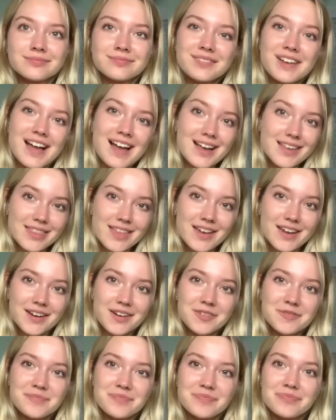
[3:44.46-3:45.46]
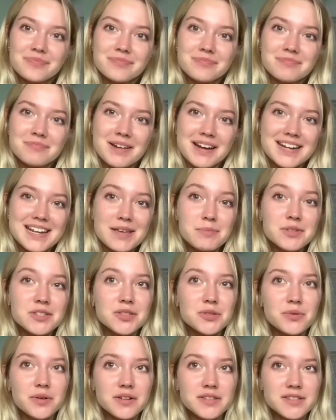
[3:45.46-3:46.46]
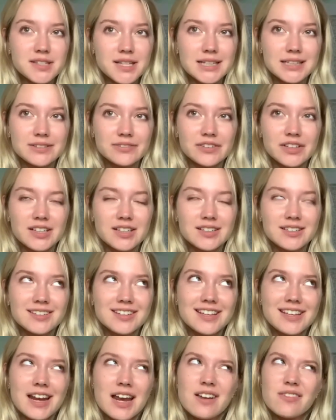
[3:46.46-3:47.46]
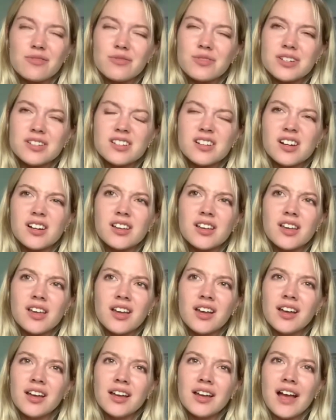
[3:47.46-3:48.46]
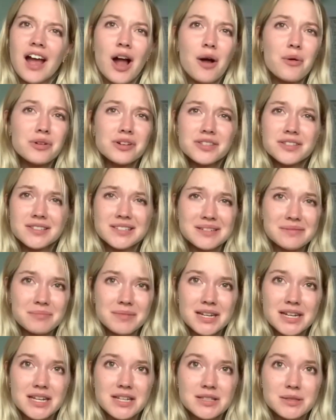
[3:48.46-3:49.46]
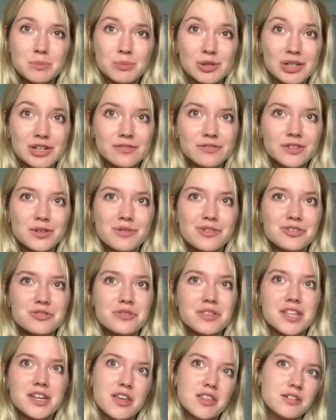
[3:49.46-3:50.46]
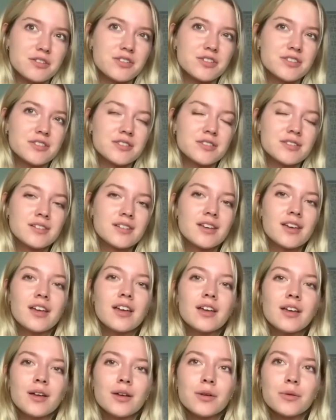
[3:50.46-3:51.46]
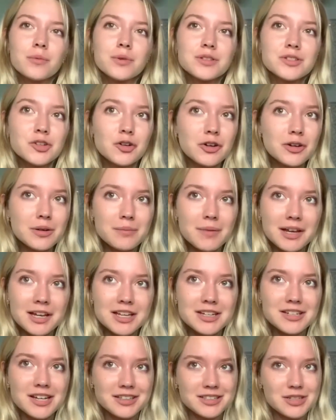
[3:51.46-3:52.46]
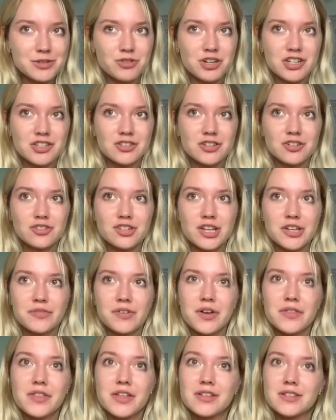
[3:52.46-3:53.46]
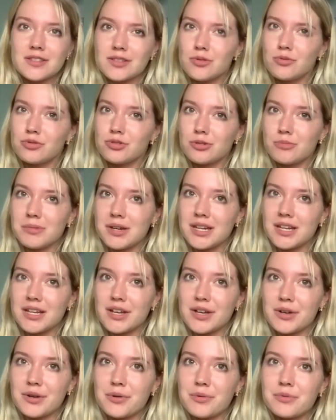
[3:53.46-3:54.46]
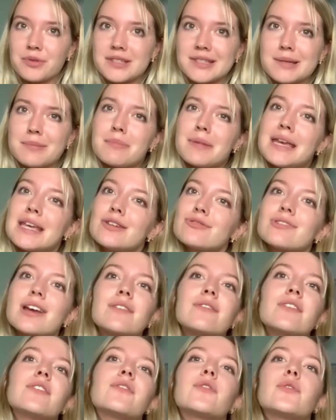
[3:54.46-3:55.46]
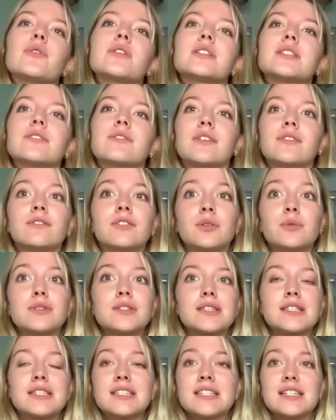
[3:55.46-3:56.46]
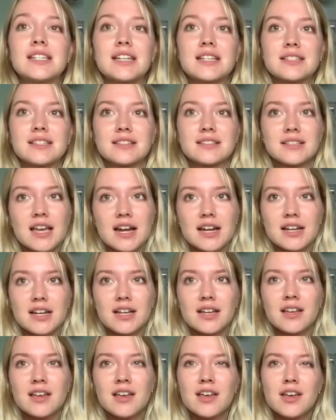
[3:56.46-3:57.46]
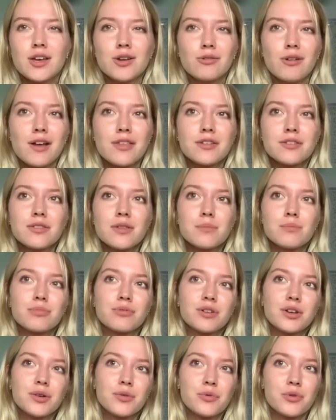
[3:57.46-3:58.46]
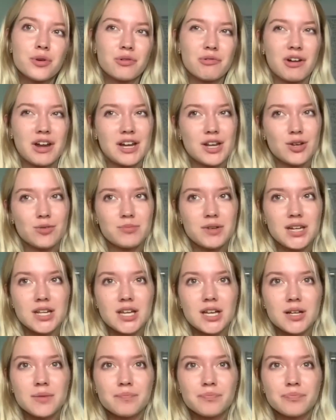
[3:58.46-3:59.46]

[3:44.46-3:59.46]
Hi there, my name is Lauren Sullivan, and I've wondered, how are some medias more influential than others? Well, during my conducted research, I found that social media was the main driving force of influence in today's society, rather than print or radio media.